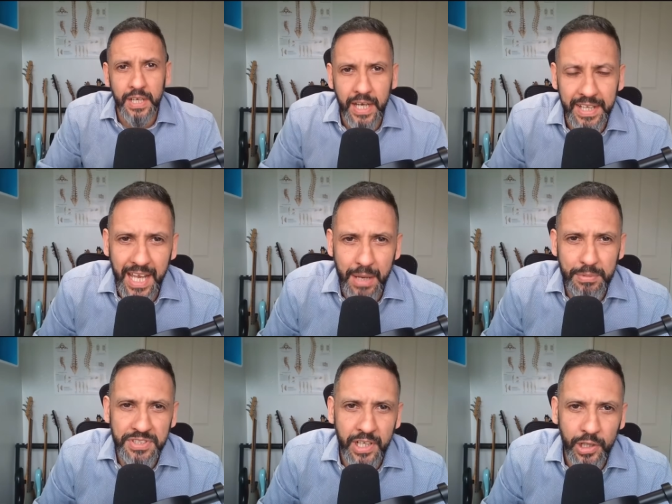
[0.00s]
And that
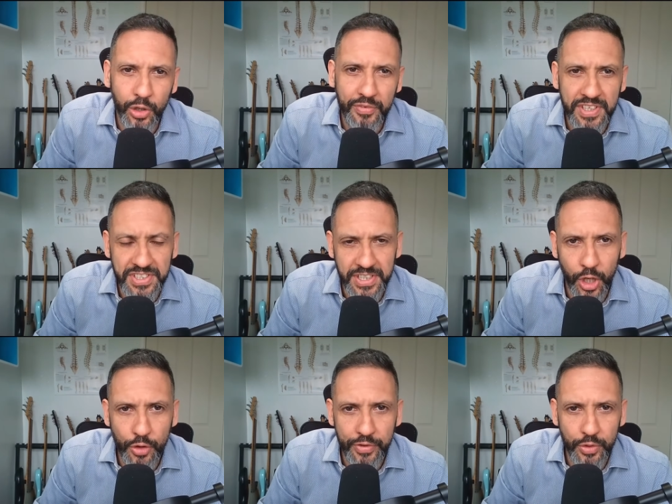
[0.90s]
happens in a lot of the
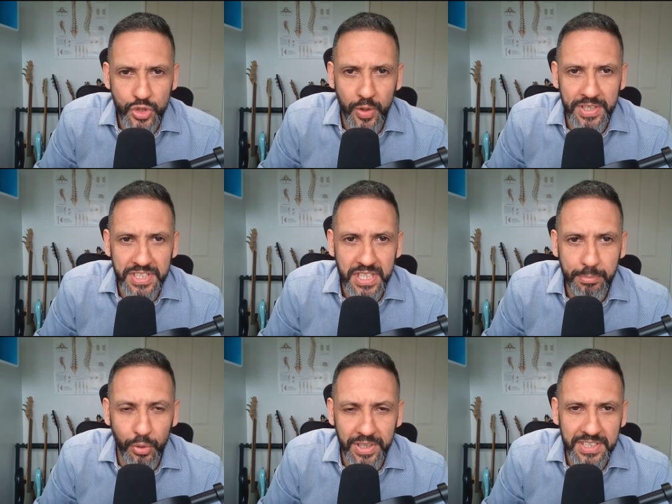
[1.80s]
synovial joints in your
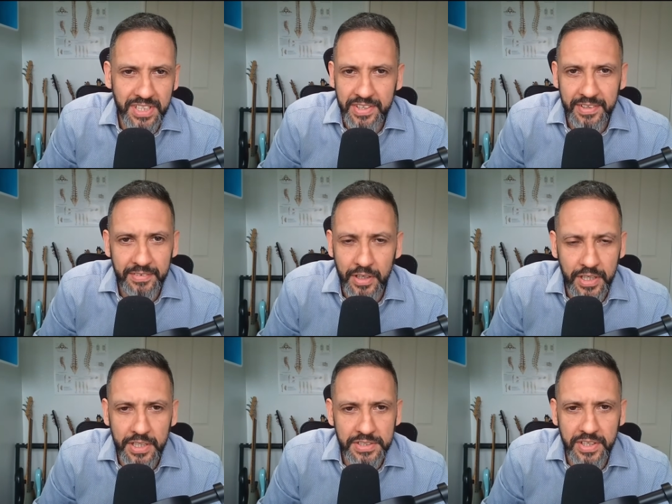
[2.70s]
body. It's nothing
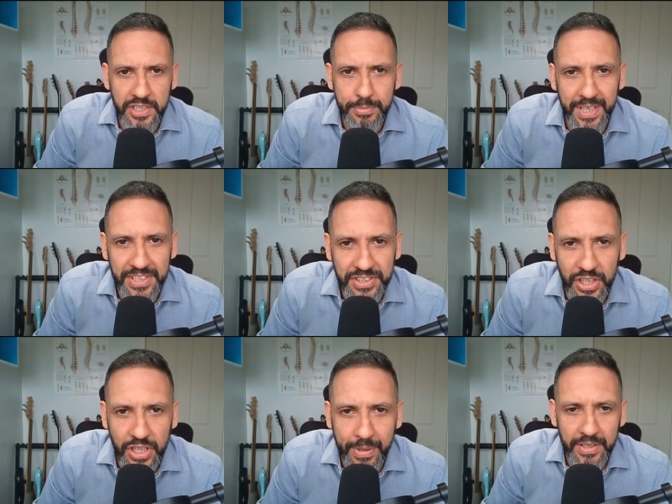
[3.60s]
to be
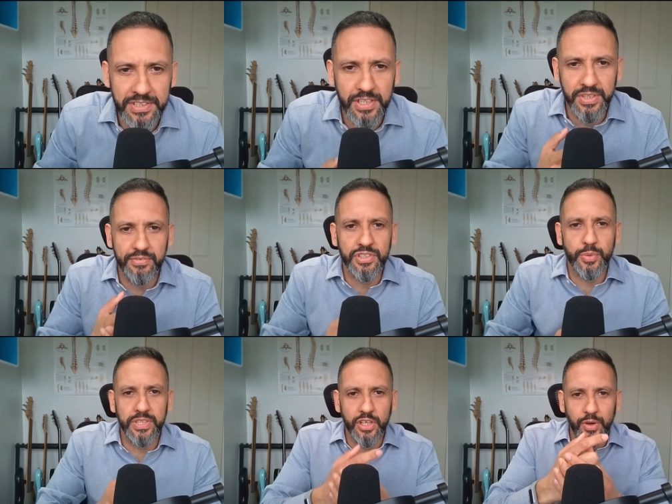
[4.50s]
concerned about. It's no
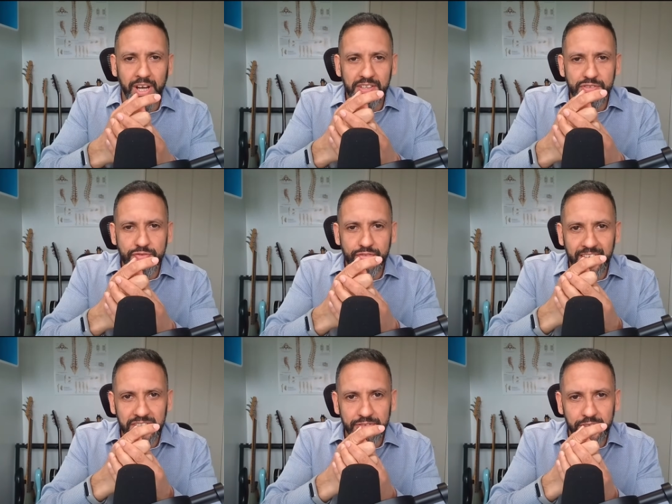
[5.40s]
different when you crack your
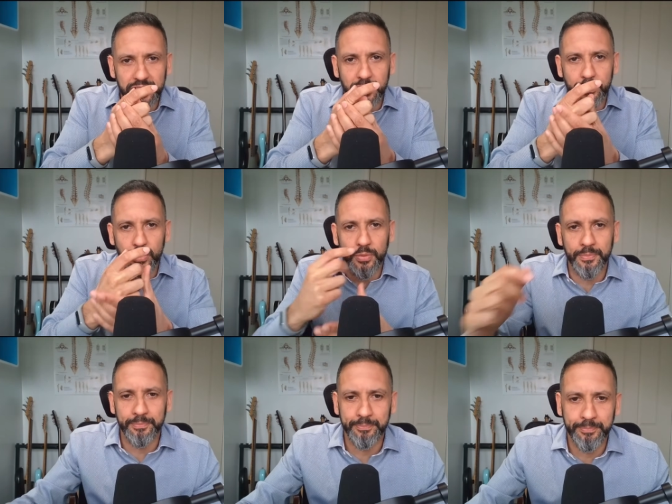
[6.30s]
fingers, for example.
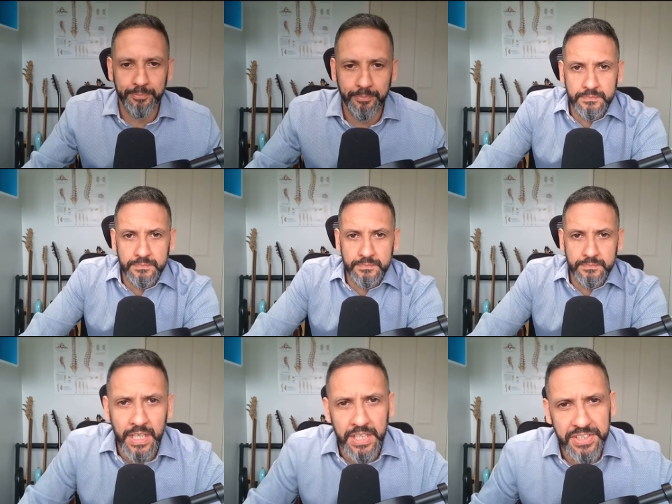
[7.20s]

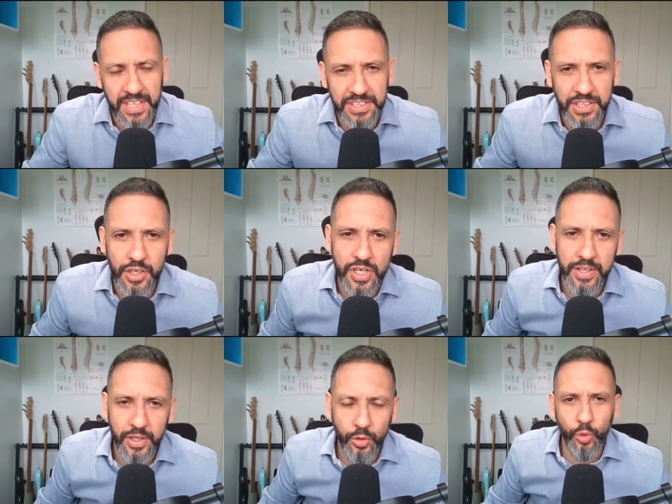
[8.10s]
So that's usually
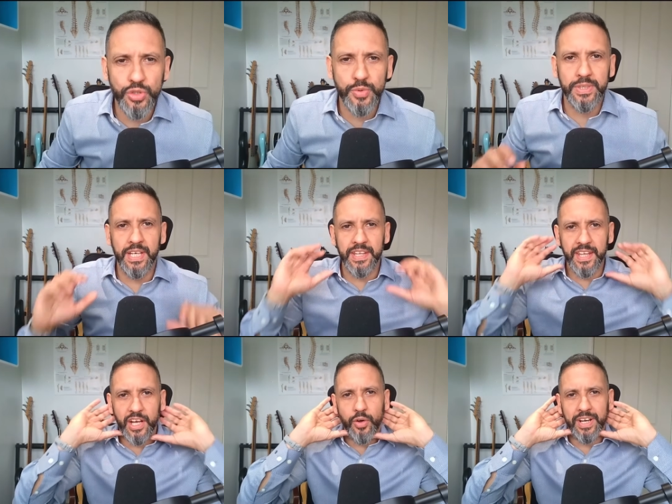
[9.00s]
the cause when you hear
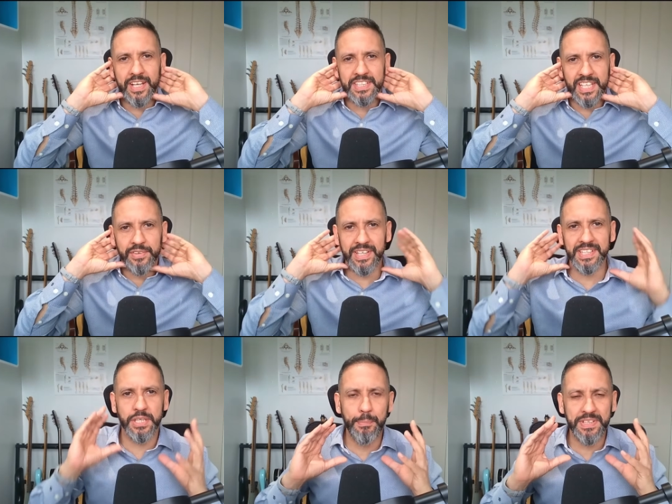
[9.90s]
that cracking sound
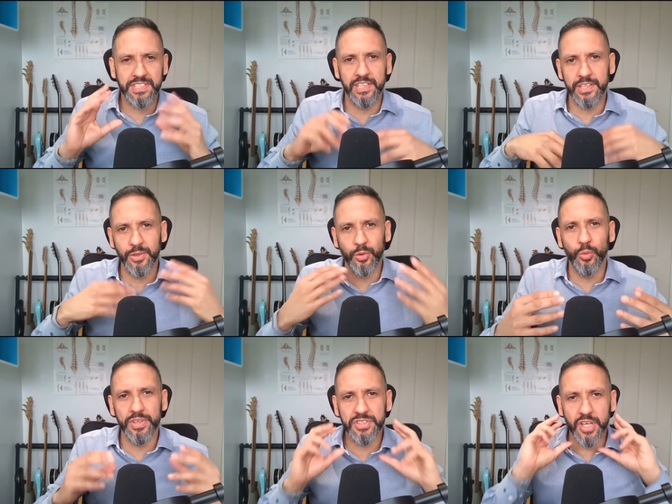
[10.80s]
intermittently, not
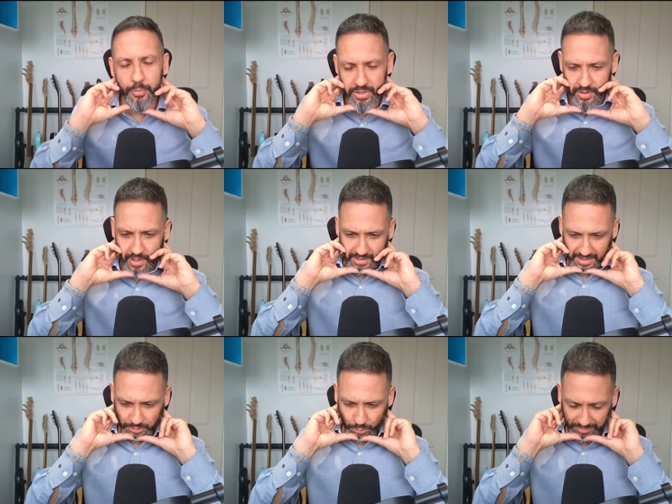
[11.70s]
all the time, when you're at
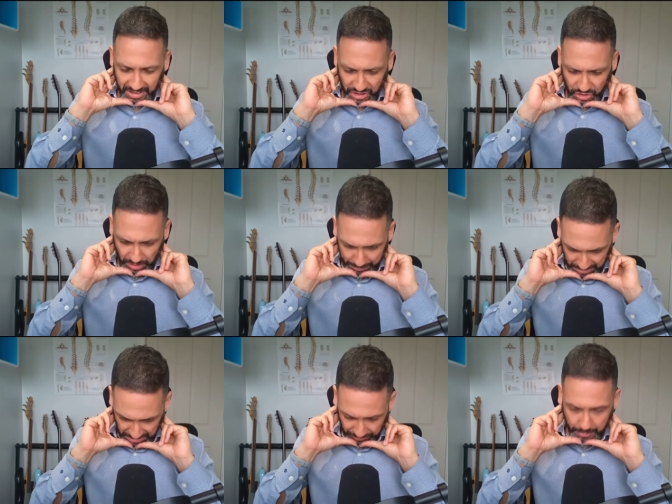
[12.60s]
the sort of
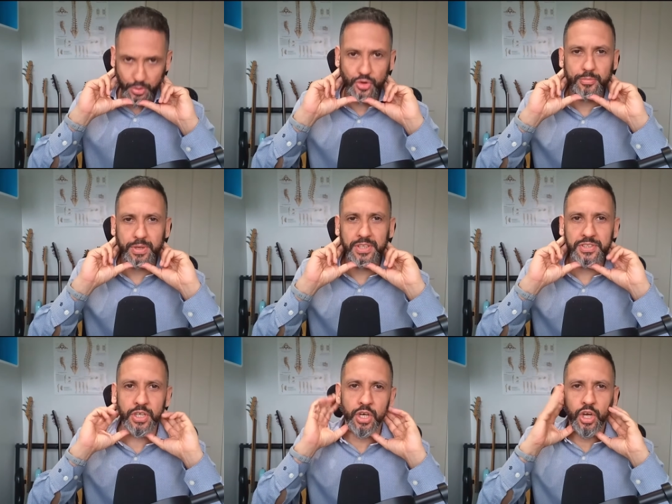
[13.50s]
extremity of a movement,